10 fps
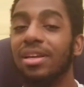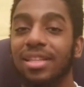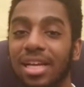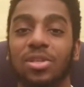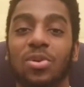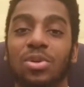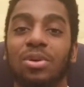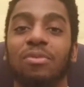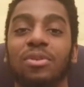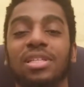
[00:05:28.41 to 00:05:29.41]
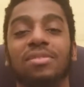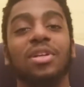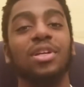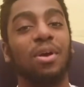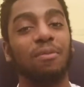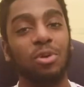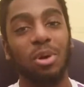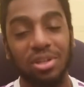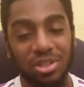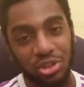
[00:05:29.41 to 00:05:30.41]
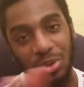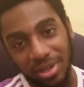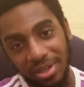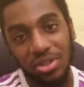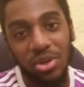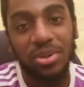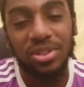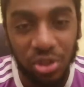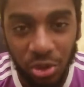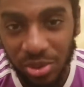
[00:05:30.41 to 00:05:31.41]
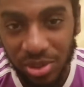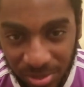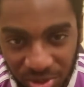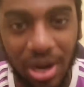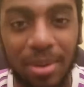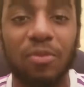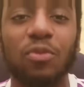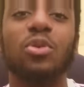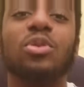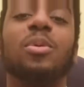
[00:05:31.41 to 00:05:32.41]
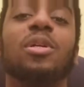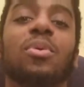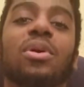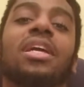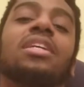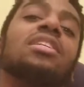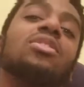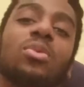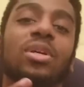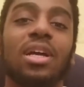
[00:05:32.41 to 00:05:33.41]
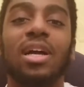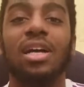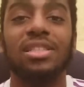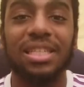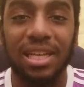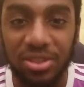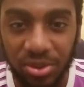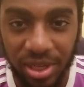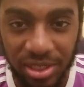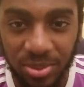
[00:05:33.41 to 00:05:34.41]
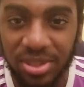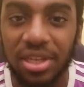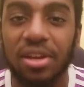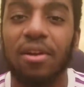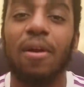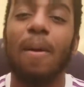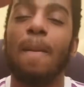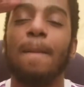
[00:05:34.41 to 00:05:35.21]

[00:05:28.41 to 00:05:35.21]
That's gonna do for this video. If you all enjoyed it, you know what to do. Subscribe if you're new. It's been your boy KJ3. I'll see you guys on the next one. Take care.